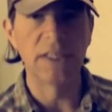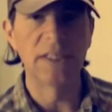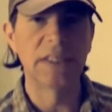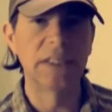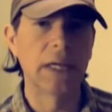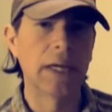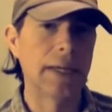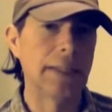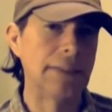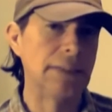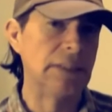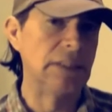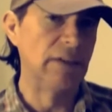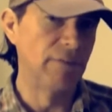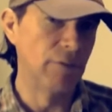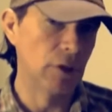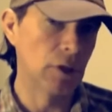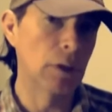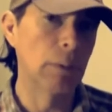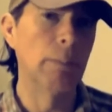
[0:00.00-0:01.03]
designs,
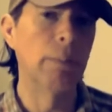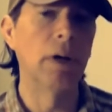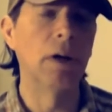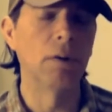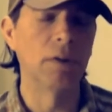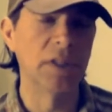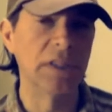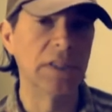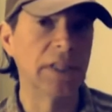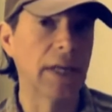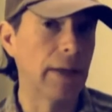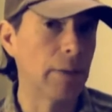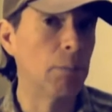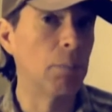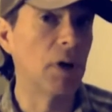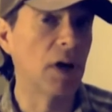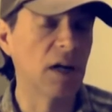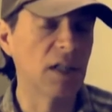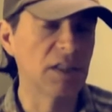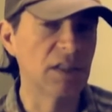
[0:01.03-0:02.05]
different components and
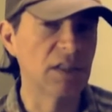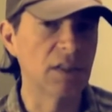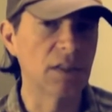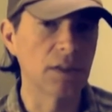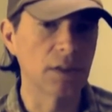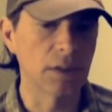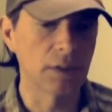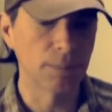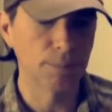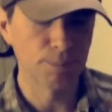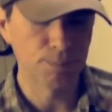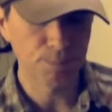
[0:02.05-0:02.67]
processes.